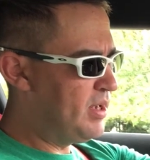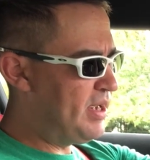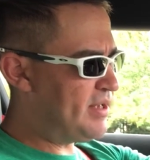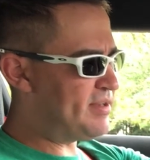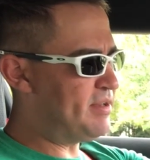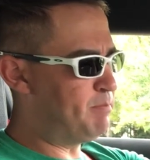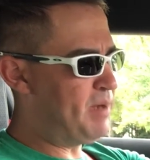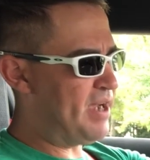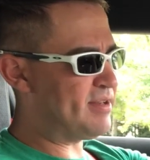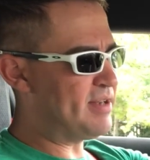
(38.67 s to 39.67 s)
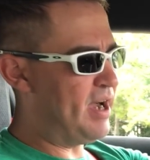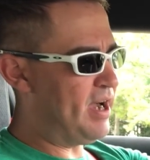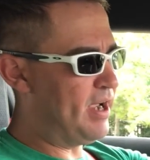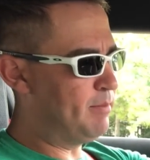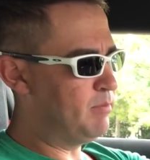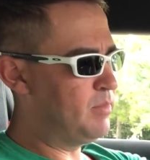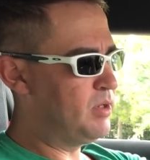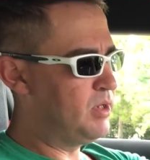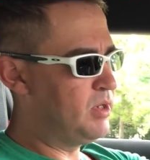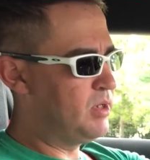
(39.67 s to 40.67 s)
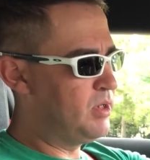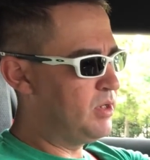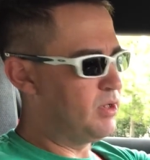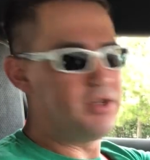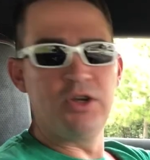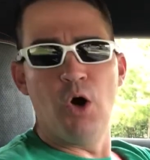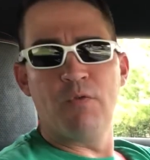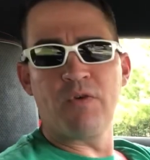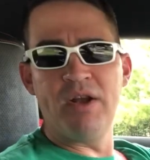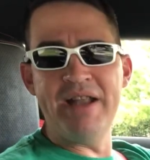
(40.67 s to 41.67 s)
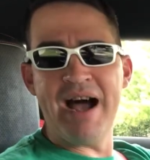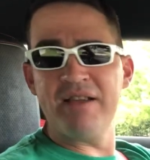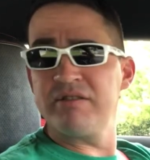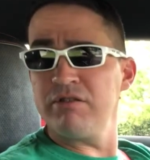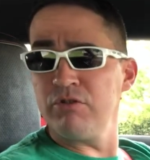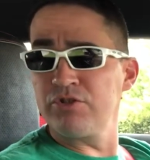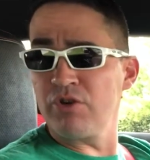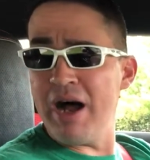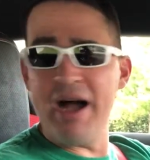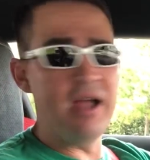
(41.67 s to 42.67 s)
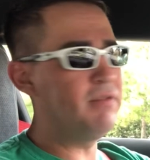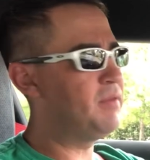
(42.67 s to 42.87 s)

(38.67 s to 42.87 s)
It's the best time to go for a nice little drive.